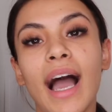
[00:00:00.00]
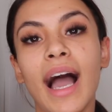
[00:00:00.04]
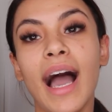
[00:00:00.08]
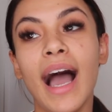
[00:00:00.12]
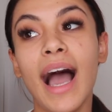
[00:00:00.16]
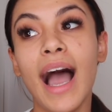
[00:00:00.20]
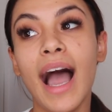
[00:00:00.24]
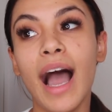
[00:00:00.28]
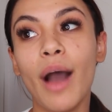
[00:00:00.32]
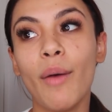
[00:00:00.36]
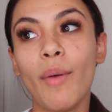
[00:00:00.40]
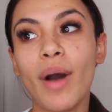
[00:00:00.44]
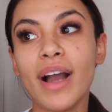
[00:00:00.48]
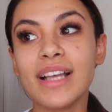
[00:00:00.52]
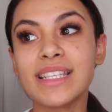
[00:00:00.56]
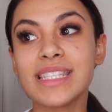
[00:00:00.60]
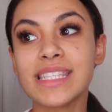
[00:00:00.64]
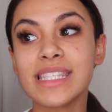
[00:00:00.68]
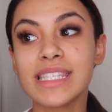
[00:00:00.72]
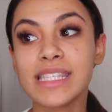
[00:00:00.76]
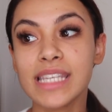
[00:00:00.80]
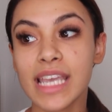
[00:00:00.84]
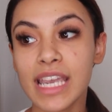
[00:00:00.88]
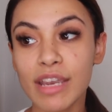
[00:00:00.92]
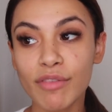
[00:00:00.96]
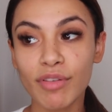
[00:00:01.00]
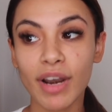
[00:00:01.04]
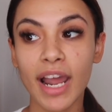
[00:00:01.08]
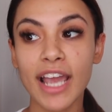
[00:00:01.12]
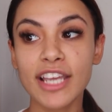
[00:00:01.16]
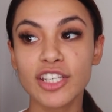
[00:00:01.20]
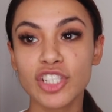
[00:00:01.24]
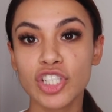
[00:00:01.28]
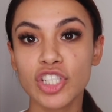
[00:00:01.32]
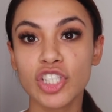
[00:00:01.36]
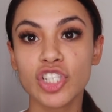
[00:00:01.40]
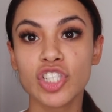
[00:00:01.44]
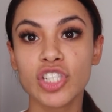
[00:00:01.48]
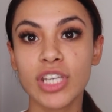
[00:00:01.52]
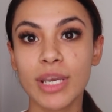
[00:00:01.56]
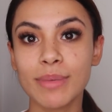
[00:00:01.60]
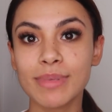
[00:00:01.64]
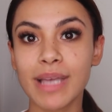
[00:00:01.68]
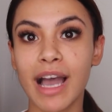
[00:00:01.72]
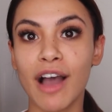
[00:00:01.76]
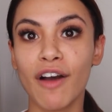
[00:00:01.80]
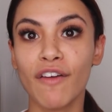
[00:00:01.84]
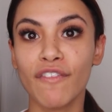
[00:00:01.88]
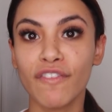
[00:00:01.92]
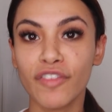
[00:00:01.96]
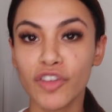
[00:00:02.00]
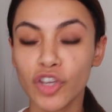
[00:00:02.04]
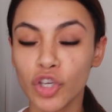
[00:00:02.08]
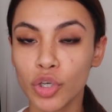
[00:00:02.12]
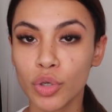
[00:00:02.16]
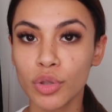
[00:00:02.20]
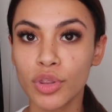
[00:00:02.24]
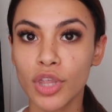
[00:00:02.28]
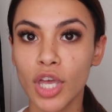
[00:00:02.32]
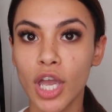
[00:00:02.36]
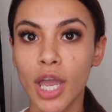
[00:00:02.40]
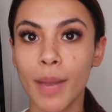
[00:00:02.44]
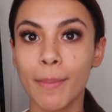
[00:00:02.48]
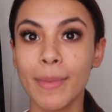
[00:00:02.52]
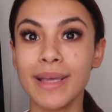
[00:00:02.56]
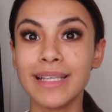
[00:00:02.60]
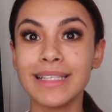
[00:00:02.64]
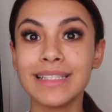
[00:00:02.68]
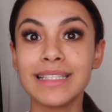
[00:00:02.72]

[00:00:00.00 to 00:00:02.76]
how I see relationships, how I view them,